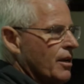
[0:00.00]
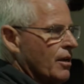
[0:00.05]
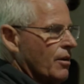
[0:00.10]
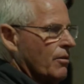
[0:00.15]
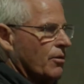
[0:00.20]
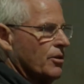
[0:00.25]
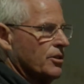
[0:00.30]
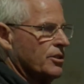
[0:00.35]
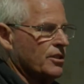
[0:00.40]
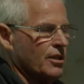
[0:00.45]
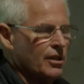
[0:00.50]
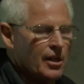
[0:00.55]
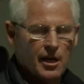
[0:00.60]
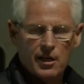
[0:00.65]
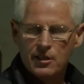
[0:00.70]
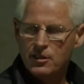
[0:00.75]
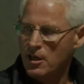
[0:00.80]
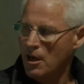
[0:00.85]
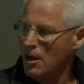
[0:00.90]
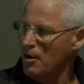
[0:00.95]
across the
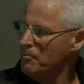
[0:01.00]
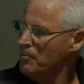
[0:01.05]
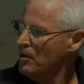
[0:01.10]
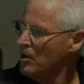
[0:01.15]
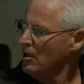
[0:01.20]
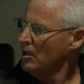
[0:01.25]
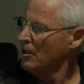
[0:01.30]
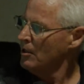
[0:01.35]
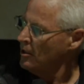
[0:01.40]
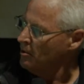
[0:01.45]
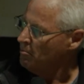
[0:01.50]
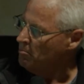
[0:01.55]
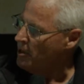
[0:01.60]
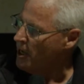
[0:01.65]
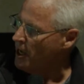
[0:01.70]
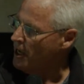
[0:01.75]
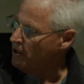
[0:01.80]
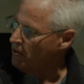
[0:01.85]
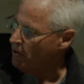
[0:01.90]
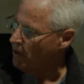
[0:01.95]
landscape,
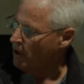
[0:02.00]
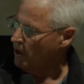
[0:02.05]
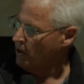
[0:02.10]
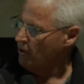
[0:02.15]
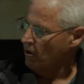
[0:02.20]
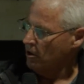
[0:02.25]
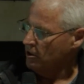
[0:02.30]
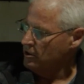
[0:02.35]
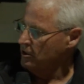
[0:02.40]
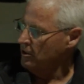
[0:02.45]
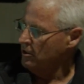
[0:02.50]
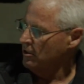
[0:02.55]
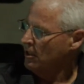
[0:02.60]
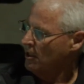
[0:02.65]
meandering across it.